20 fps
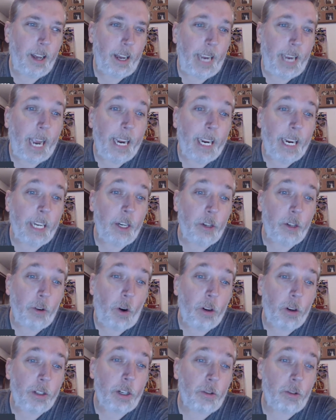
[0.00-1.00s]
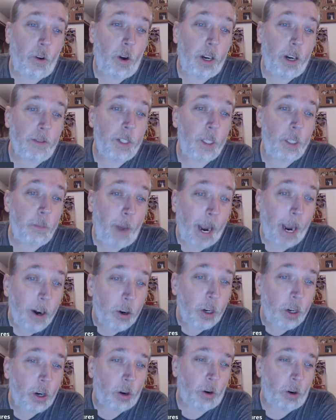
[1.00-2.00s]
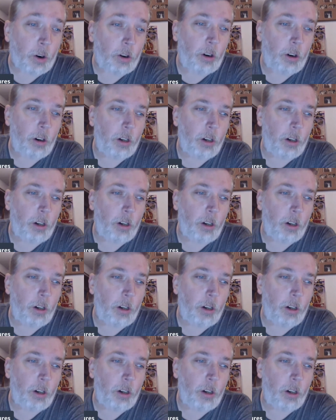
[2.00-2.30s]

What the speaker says: "Hey, can you draw us a drawing of Spider-Girl?"